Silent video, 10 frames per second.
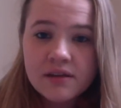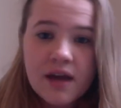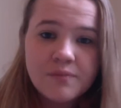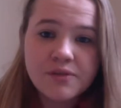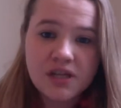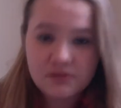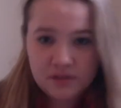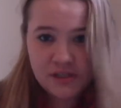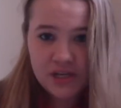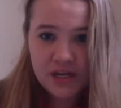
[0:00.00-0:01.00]
I'm a general
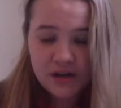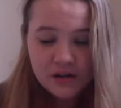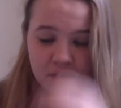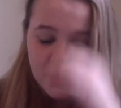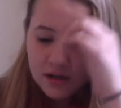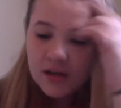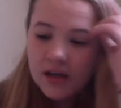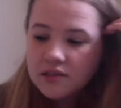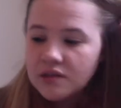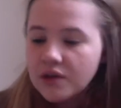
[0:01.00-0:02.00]
educator,
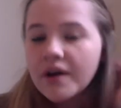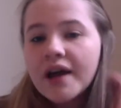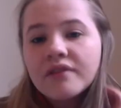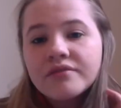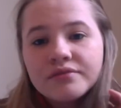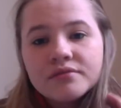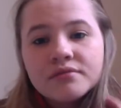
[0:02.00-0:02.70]
and so I have